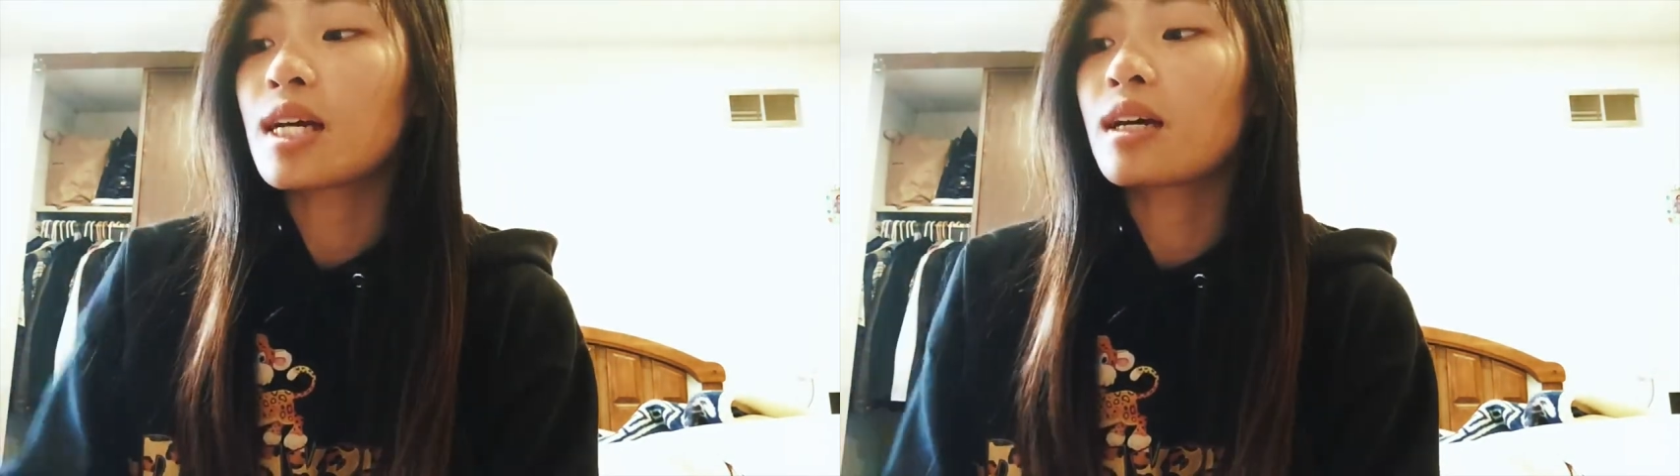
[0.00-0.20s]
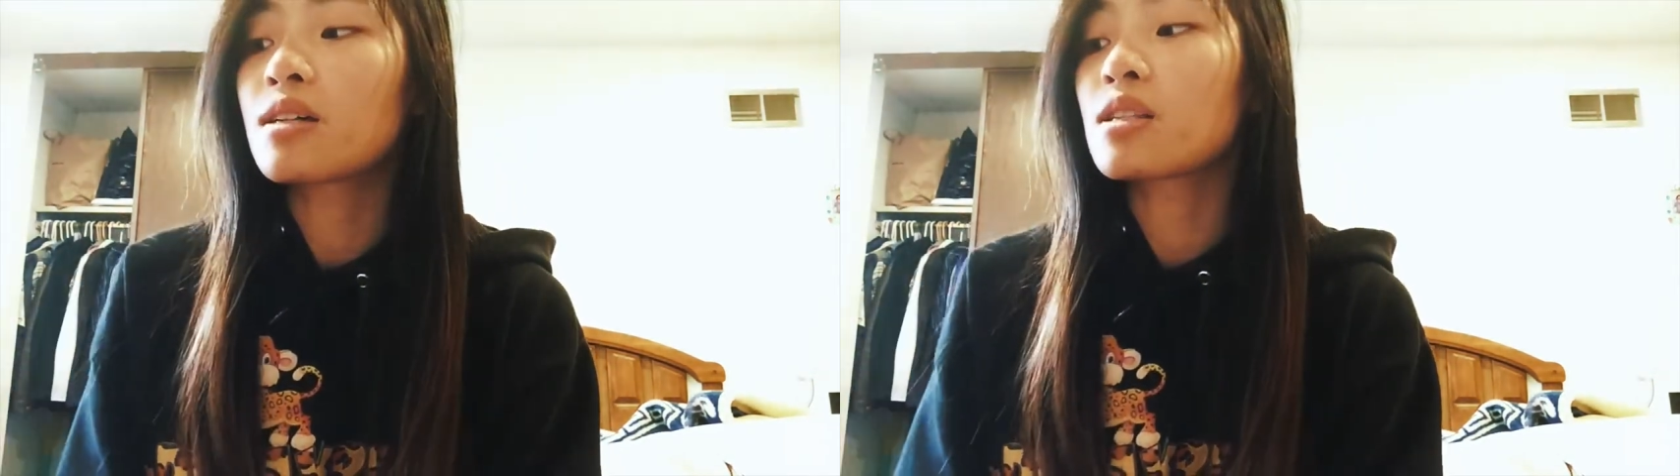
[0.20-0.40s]

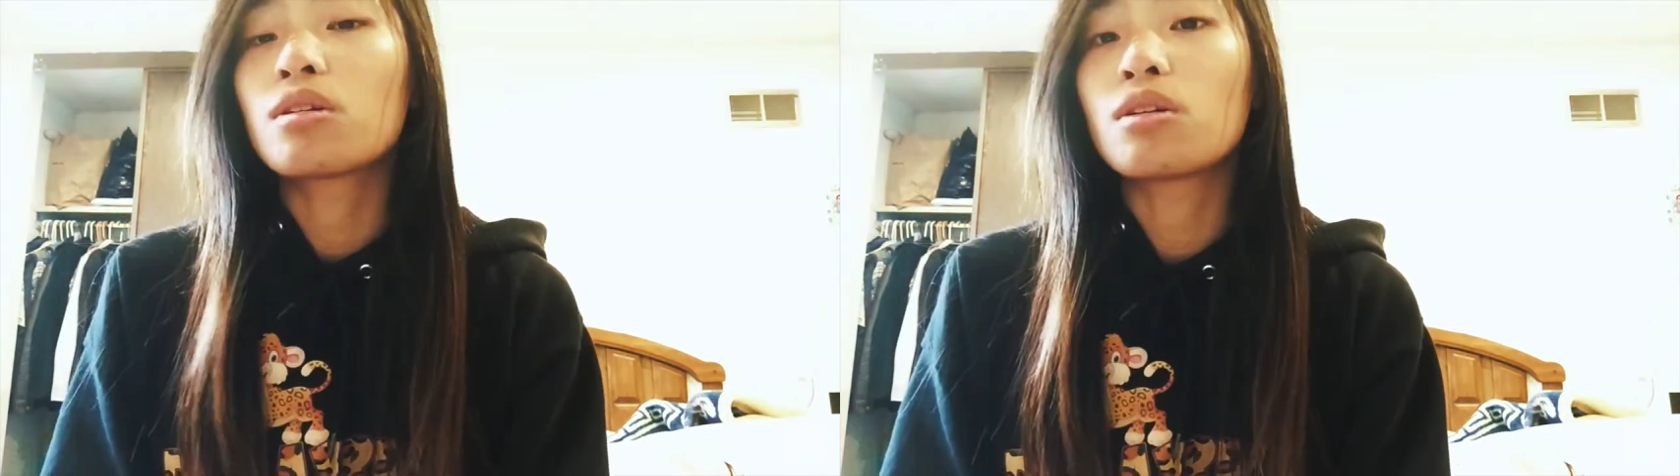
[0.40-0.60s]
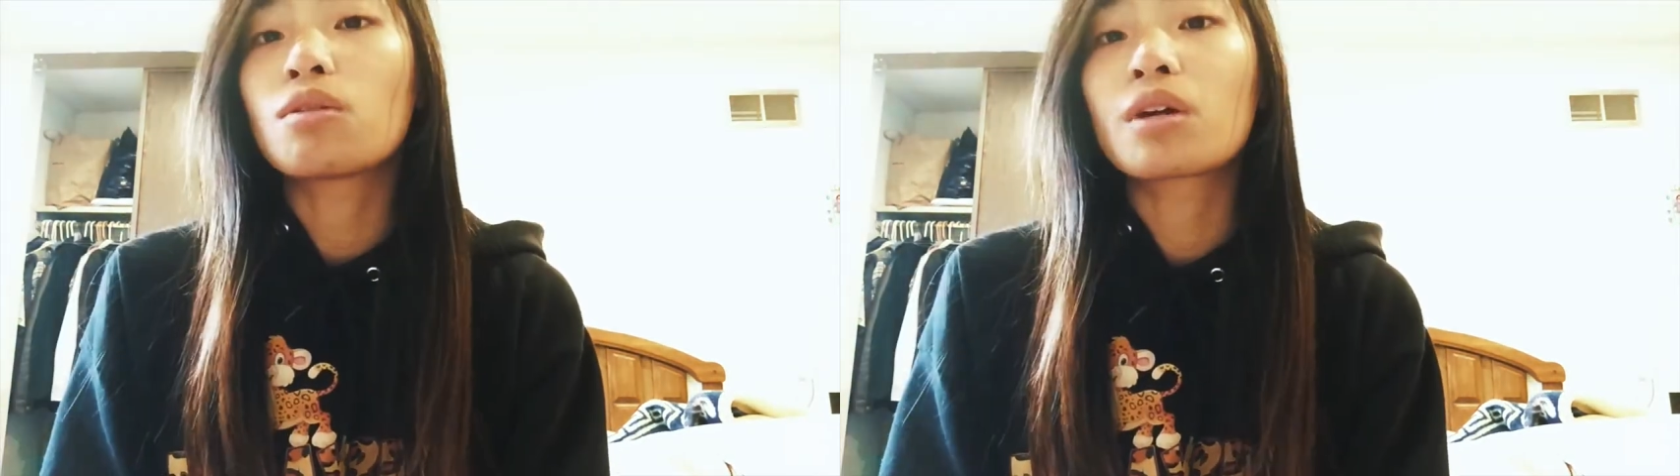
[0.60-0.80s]
scales,
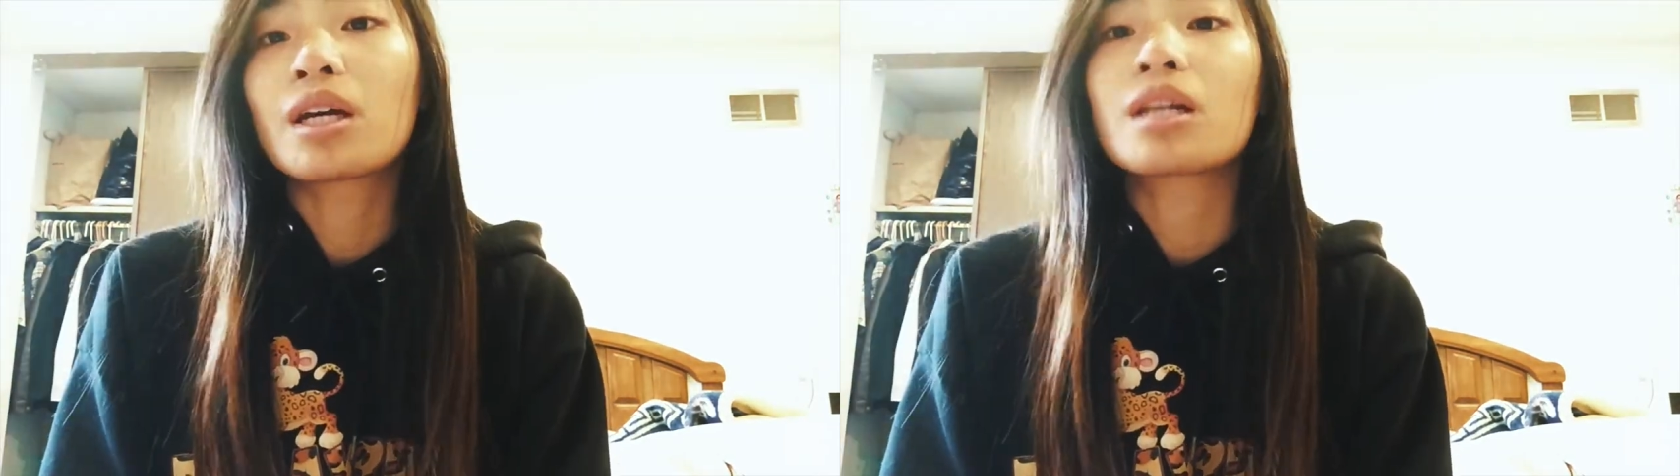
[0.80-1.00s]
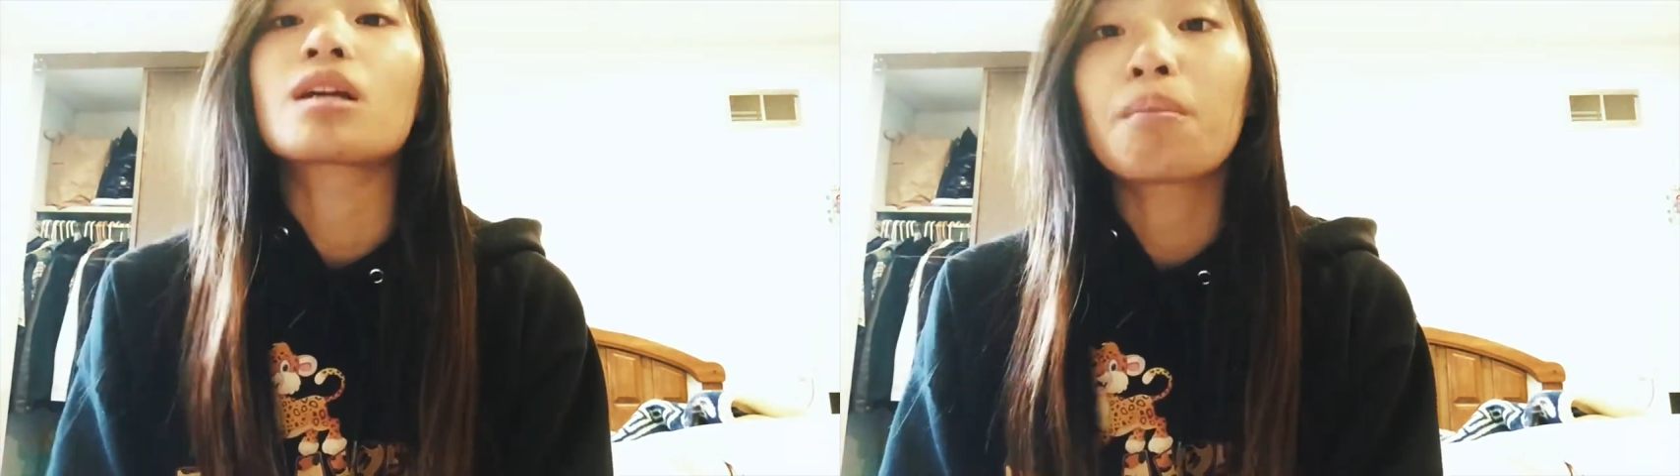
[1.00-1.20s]
you
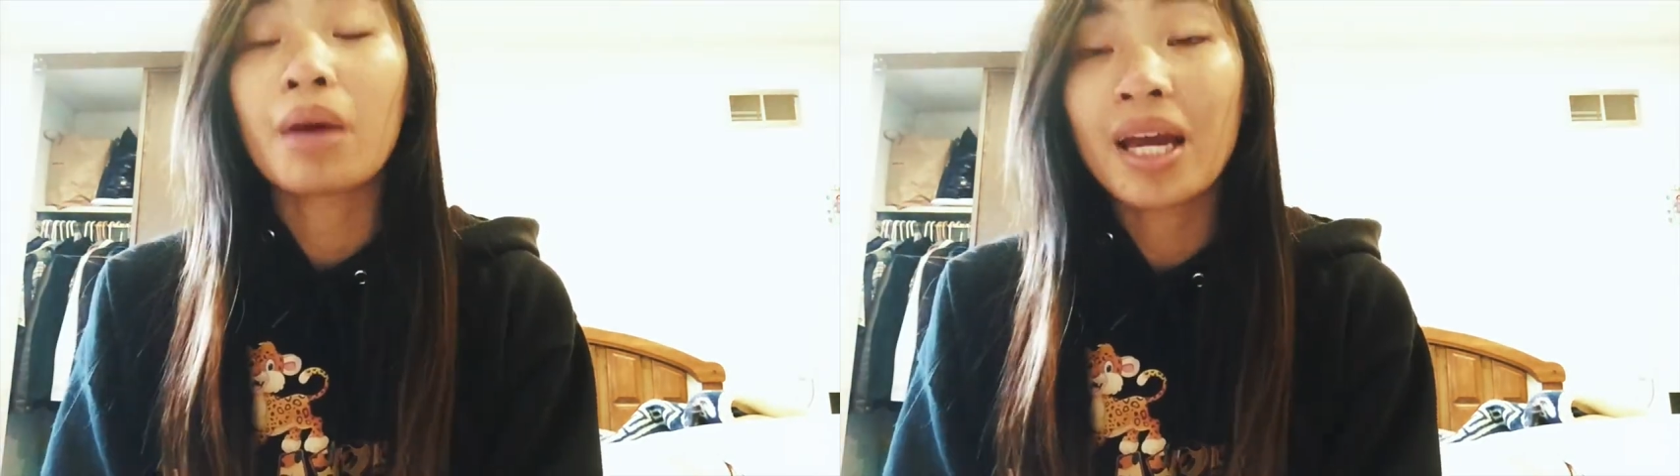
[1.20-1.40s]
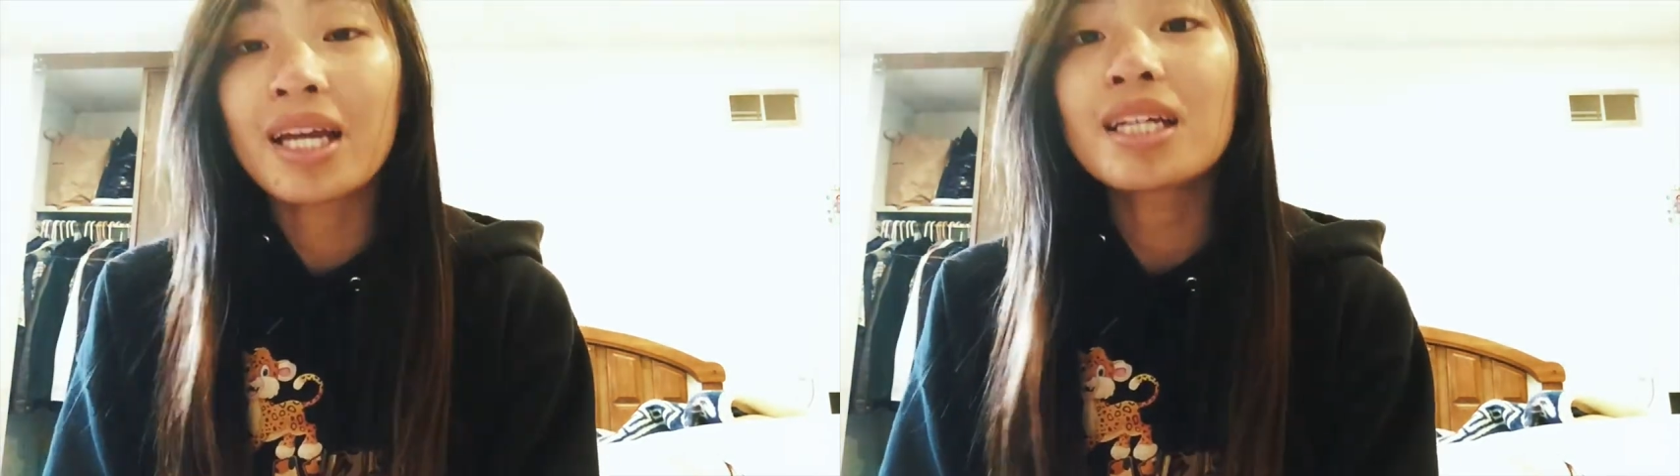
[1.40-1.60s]
can
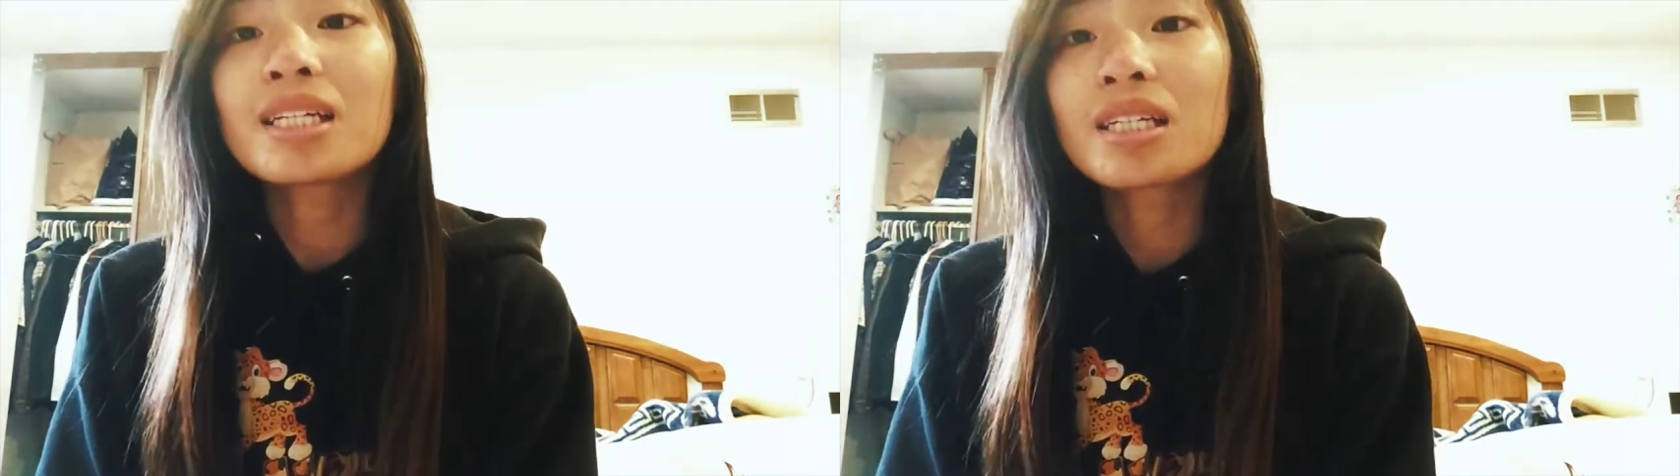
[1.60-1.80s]
paint